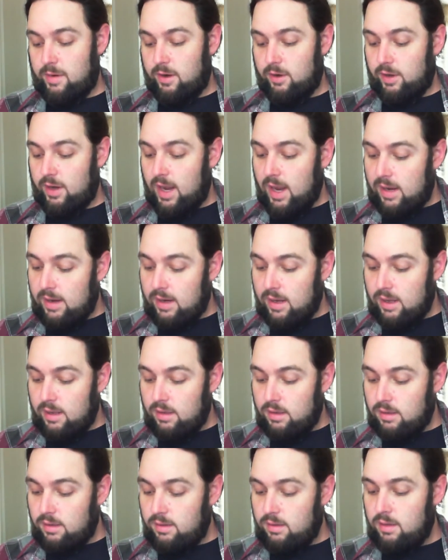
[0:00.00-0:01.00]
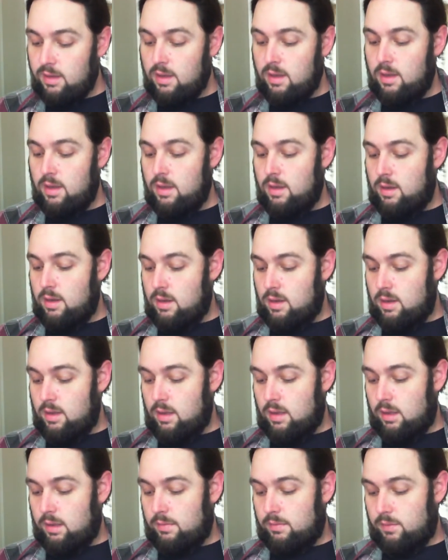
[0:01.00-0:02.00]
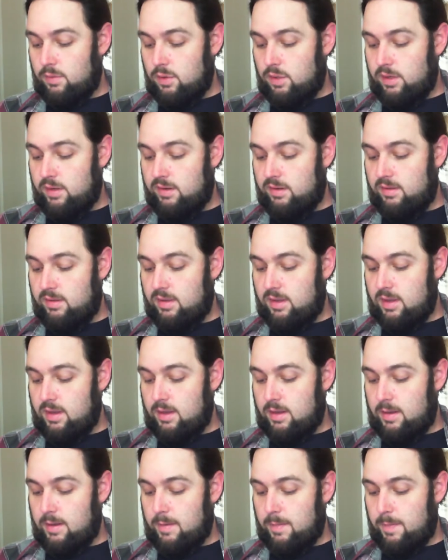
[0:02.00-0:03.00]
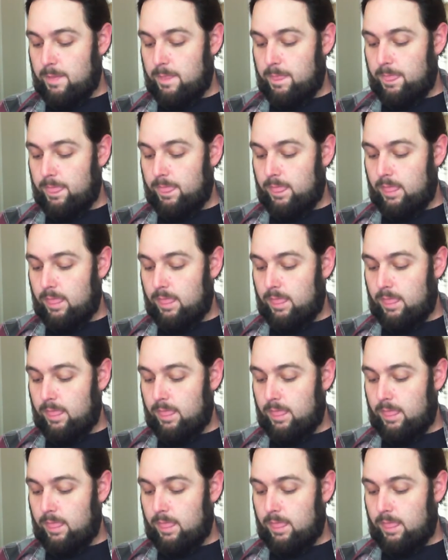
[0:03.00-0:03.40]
Hernandez. Let's see.